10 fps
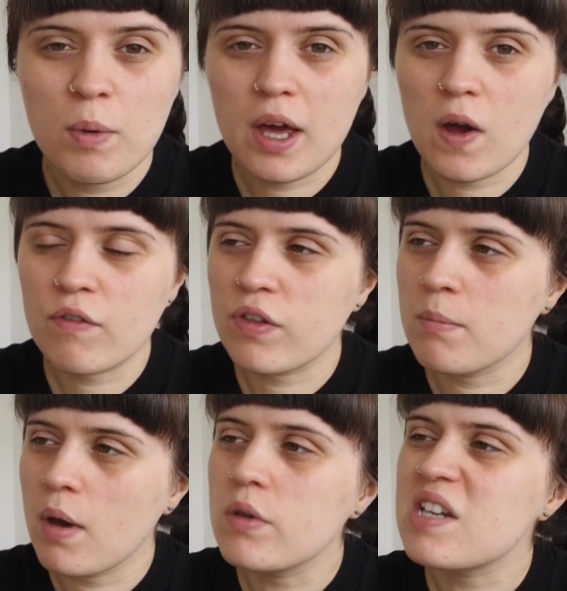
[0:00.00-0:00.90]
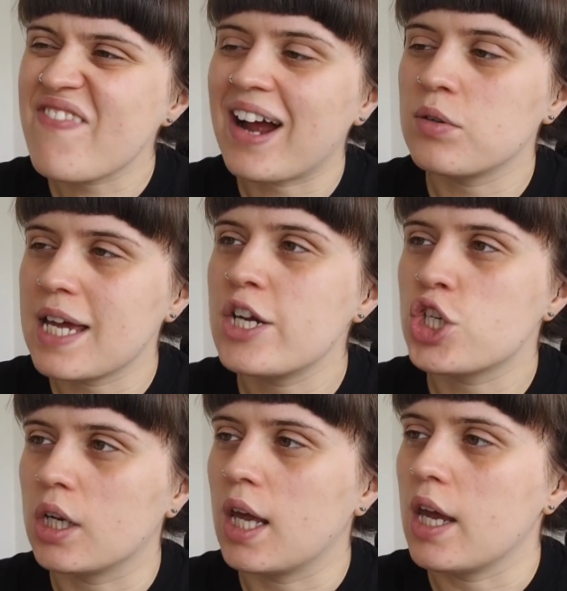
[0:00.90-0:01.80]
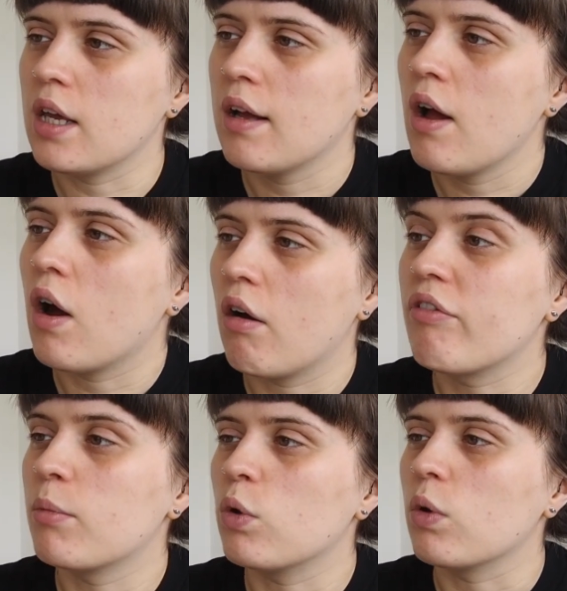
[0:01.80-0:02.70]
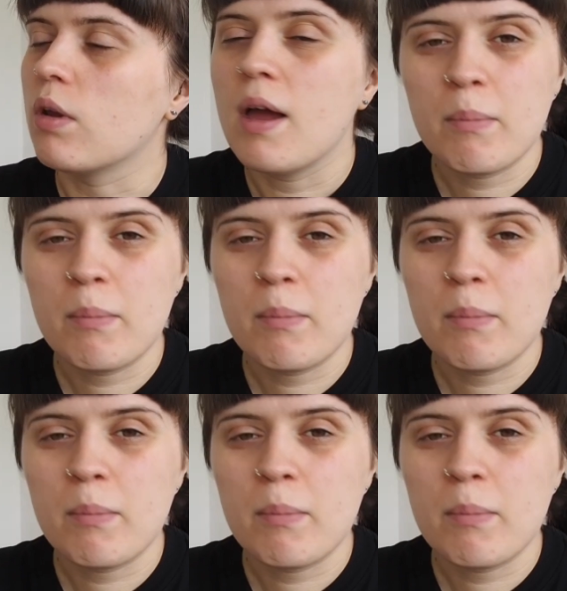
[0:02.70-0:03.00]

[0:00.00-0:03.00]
We're going for the most foundation-y of them all,